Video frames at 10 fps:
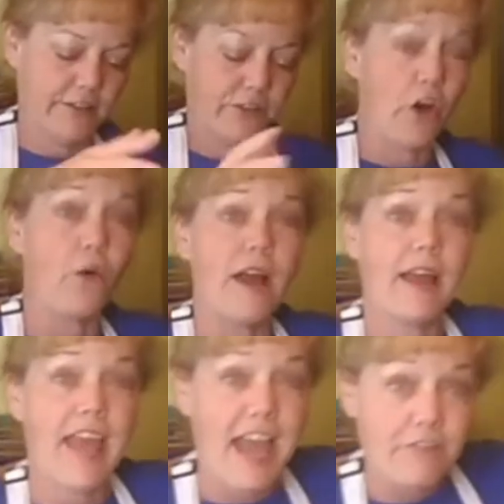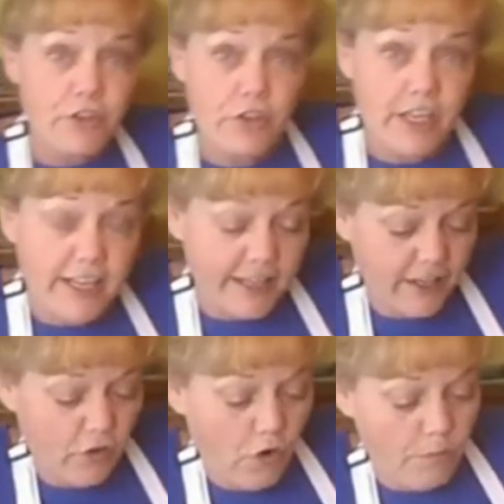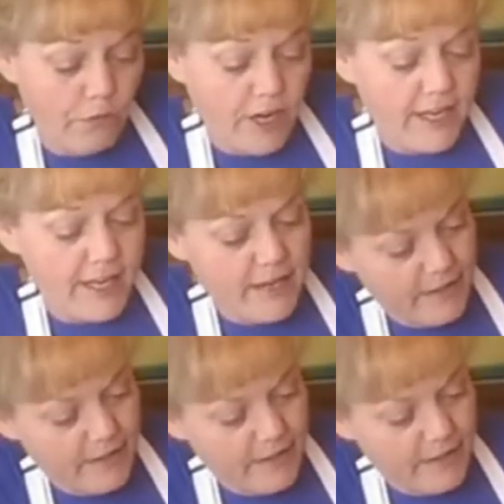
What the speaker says: so after you get it incorporated,